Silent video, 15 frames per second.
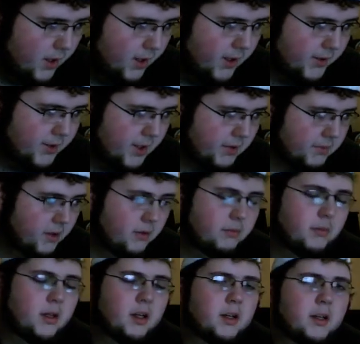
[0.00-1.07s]
and talk
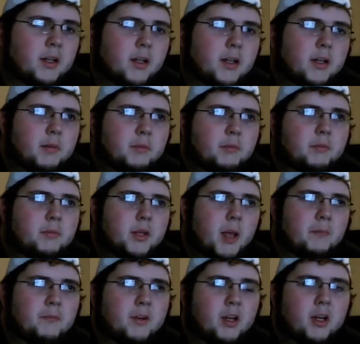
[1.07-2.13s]
about my
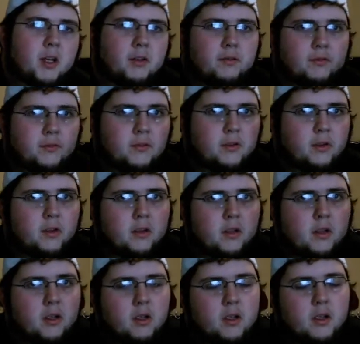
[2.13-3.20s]
top 5
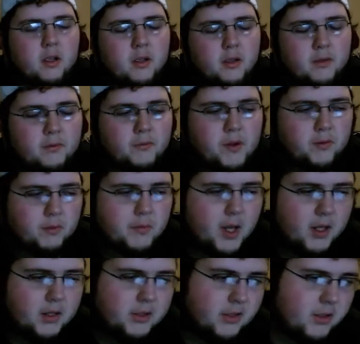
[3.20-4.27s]
favorite
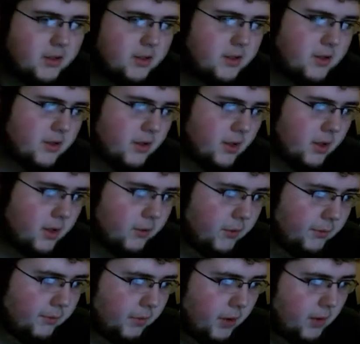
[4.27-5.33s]
matches
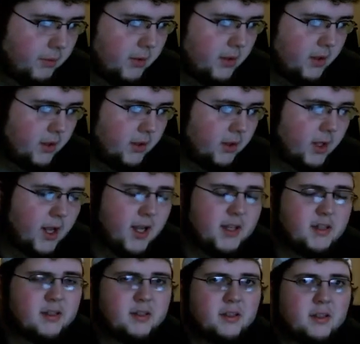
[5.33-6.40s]
from probably like the
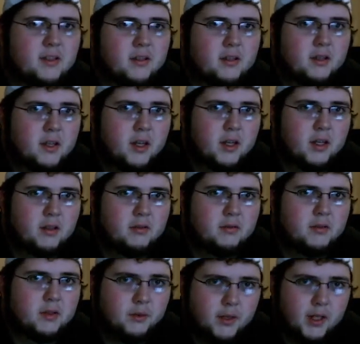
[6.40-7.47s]
last
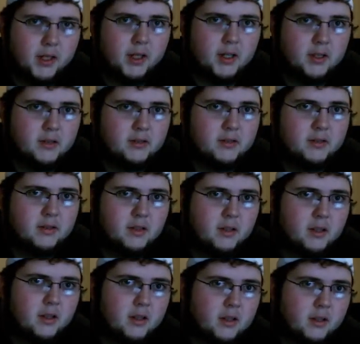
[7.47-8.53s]
2 decades,
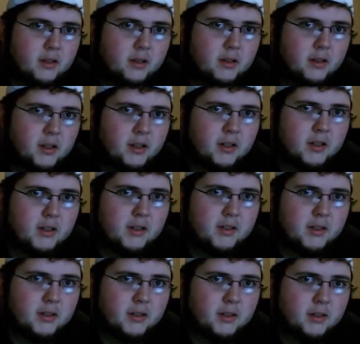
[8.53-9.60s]
the
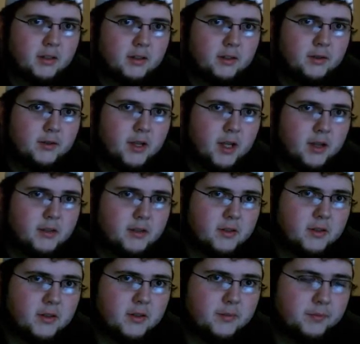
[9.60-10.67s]
90s and the
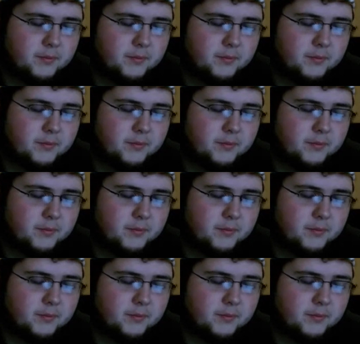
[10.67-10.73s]
2000s.